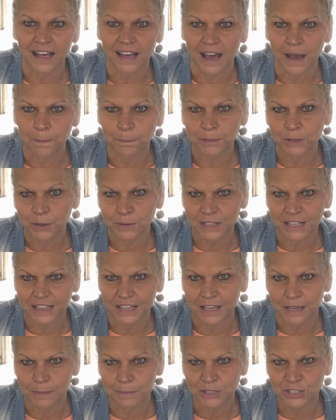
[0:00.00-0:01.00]
uploading
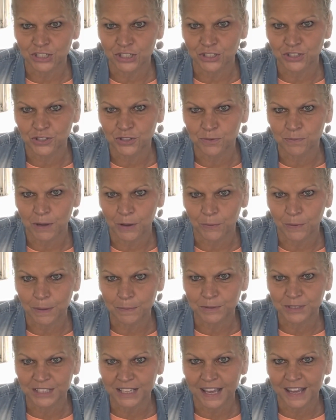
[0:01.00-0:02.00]
the images to my
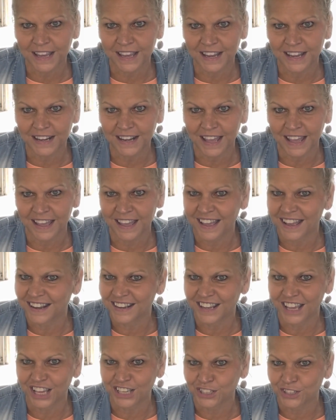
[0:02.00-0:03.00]
website,
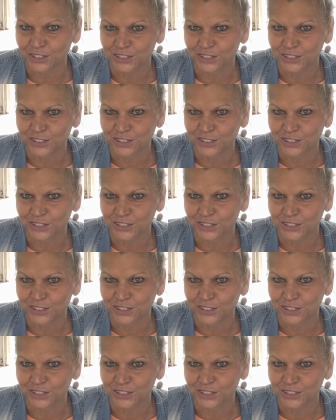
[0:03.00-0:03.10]
and you'll